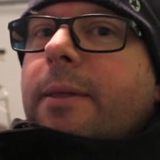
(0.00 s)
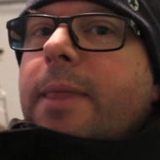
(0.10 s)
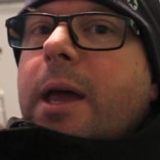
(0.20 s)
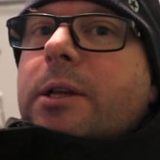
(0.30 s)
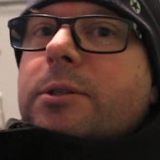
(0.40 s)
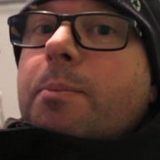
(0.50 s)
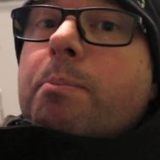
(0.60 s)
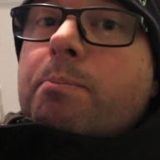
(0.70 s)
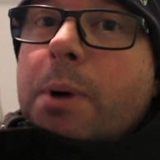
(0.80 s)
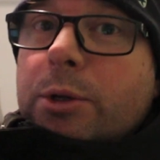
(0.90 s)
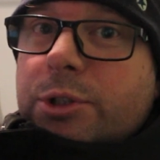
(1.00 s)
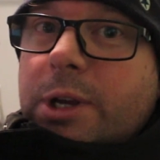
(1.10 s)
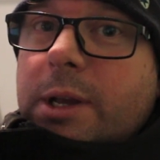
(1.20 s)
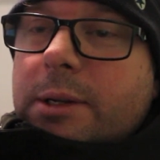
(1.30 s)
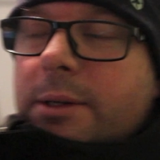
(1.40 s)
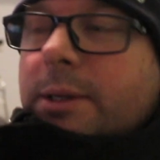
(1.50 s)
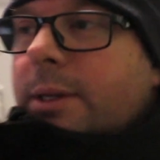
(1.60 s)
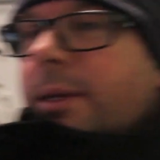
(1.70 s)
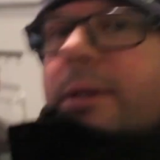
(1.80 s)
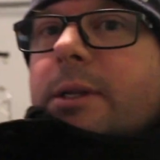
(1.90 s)
That is bullshit.
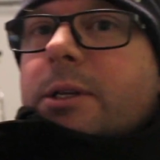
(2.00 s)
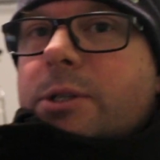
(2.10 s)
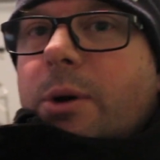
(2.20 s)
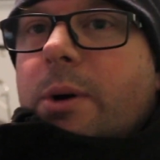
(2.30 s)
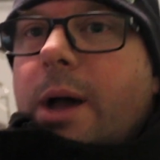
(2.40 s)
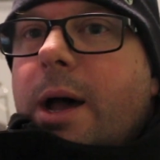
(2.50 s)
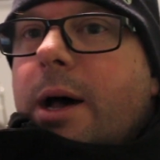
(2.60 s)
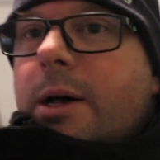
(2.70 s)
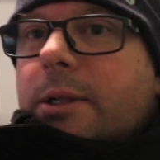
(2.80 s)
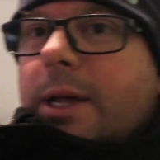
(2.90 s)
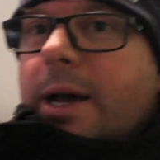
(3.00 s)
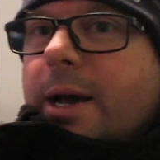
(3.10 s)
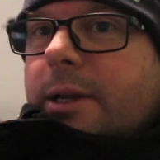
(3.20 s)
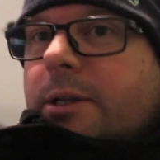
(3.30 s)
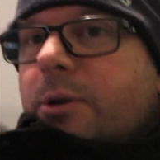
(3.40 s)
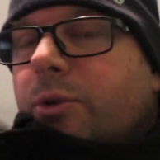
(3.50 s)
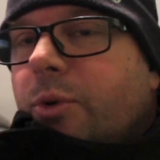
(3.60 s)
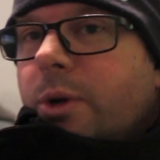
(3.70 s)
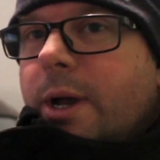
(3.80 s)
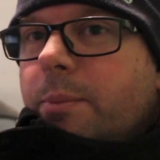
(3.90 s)
So I'll go
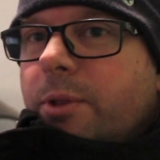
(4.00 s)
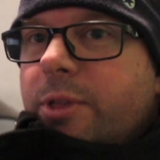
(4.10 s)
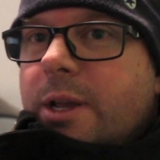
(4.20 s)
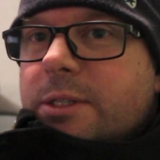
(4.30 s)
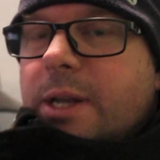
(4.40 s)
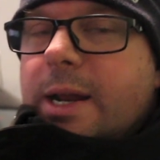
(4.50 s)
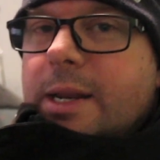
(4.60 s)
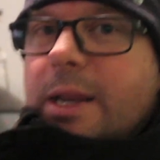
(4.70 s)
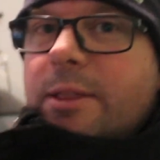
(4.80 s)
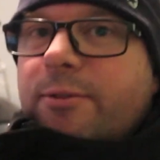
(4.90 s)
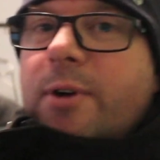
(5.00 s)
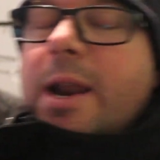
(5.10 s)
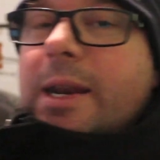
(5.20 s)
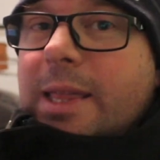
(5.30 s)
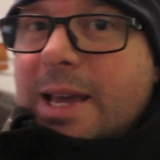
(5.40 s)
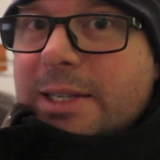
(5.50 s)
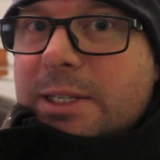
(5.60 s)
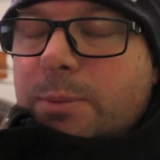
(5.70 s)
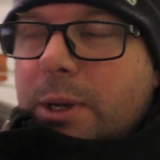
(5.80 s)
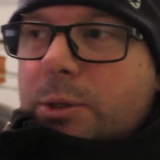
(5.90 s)
through a couple of things that I did in the front of
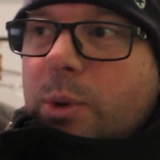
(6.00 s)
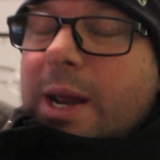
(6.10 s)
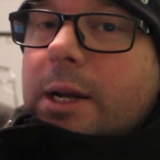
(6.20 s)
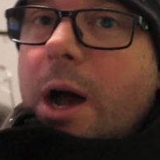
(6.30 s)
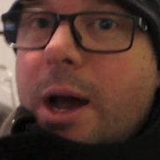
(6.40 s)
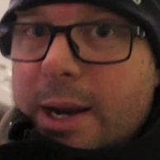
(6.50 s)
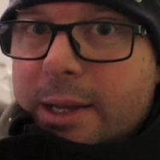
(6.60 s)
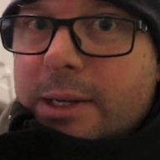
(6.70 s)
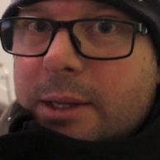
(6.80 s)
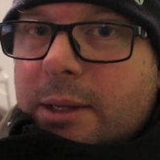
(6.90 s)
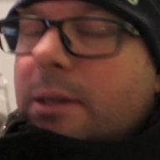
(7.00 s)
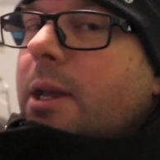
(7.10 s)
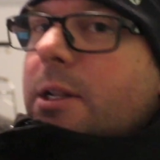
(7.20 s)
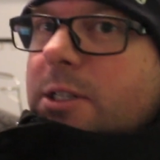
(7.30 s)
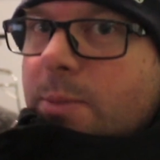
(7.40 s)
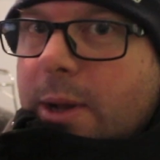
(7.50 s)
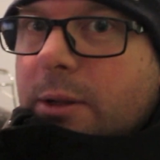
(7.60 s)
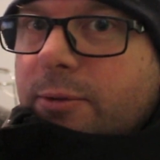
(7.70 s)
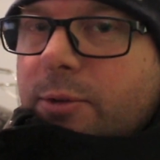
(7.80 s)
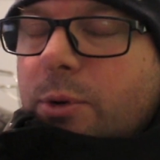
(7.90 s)
this, because when I got it, it
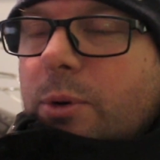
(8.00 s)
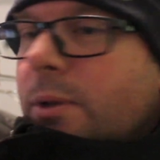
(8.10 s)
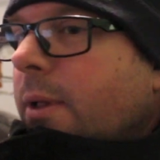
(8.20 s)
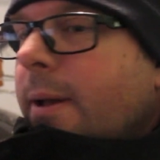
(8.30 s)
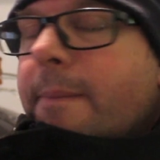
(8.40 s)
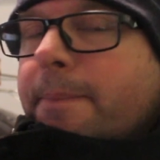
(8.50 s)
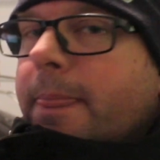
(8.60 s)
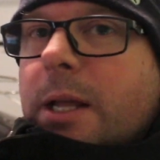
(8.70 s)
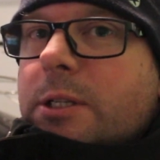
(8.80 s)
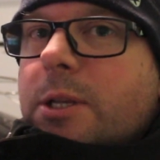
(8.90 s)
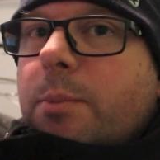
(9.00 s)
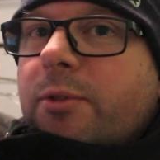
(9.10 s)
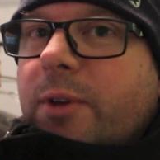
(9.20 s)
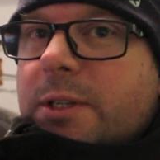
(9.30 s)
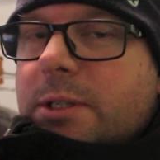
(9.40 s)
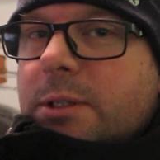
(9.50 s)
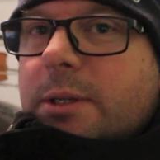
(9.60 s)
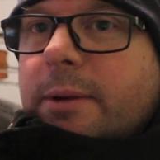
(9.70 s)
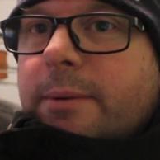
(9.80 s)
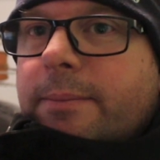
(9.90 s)
smelled of fuel. Simple
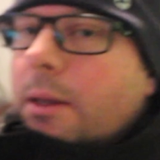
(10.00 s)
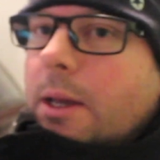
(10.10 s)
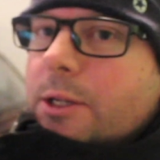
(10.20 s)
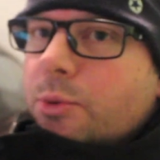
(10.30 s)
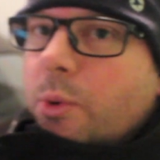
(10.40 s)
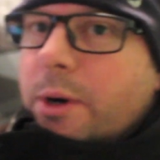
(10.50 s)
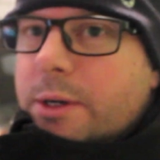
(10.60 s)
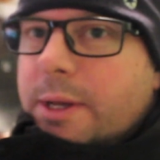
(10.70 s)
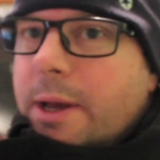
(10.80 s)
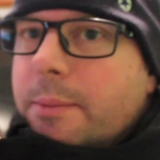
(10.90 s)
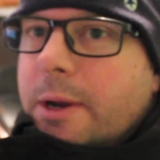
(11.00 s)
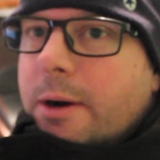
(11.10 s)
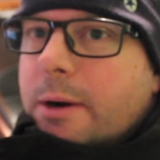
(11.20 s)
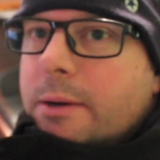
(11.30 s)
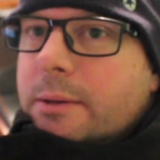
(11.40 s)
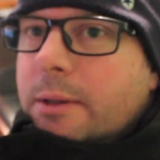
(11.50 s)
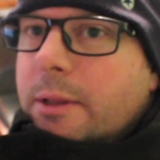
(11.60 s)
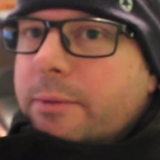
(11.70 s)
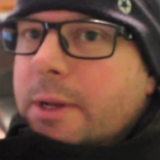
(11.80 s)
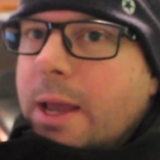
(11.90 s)
fixes. It's wintertime here. I
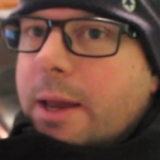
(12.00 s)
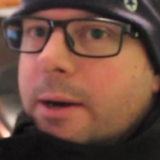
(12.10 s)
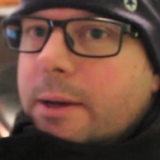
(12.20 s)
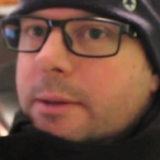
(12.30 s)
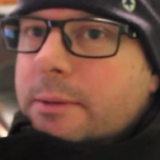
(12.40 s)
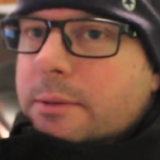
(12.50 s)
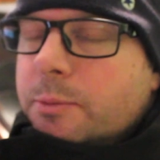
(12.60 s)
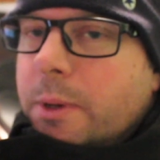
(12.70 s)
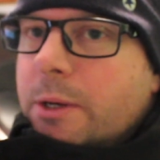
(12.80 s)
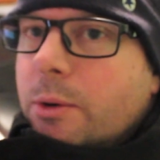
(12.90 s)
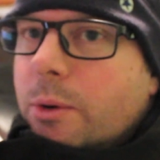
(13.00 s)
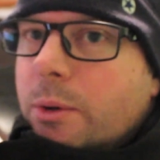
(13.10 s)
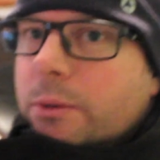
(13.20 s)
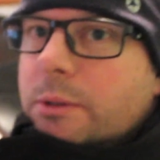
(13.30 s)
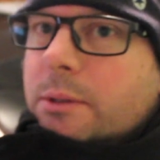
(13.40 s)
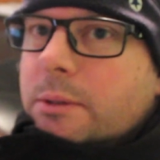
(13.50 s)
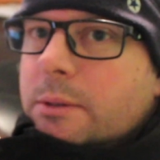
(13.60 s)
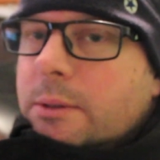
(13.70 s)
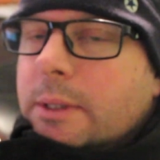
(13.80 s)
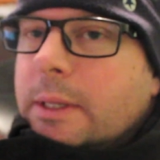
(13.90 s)
live in Canada. It's pretty cold.
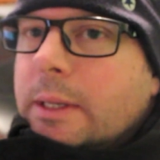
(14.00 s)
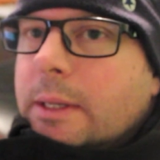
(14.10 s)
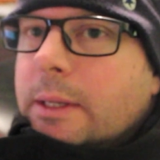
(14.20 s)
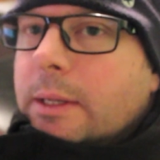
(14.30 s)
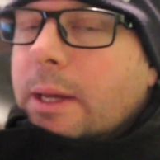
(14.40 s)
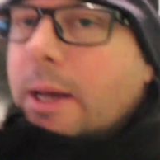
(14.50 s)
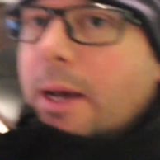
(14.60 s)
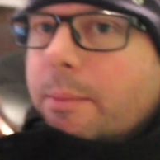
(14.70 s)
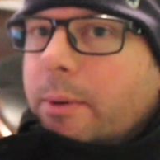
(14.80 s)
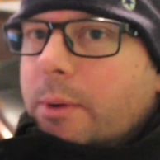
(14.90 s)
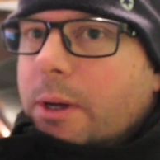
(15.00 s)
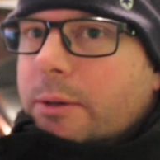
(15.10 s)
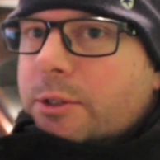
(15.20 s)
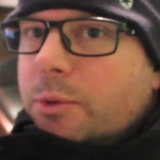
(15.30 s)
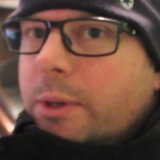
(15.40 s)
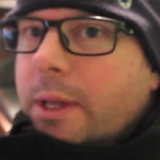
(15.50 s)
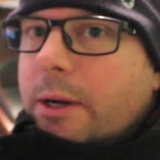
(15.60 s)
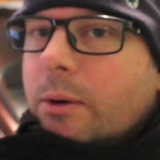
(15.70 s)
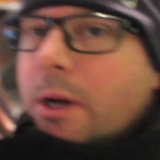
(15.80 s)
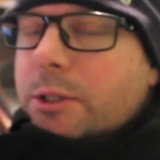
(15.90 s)
I'm gonna swing
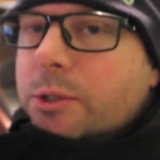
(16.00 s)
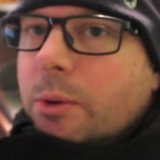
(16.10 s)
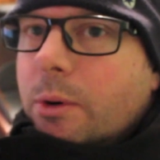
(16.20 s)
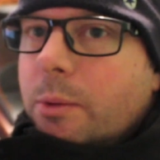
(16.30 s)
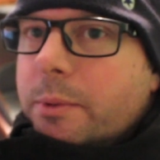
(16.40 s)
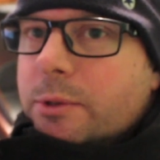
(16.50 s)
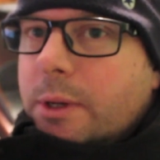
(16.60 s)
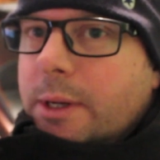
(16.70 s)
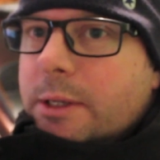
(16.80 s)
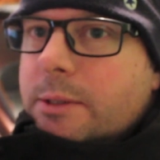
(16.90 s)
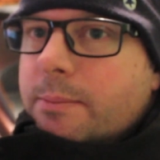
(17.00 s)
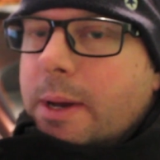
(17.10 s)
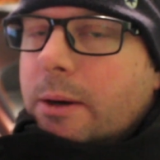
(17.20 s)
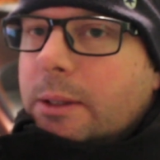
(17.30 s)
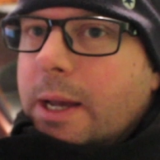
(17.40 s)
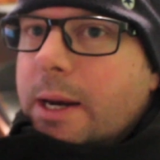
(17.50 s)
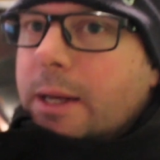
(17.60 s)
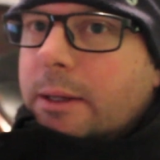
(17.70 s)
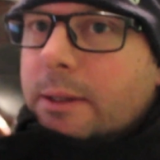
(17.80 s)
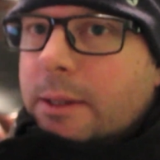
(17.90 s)
that garage door open so I can get some better
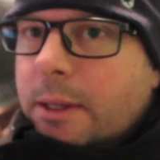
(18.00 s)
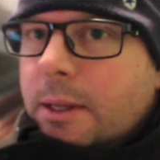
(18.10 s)
lighting.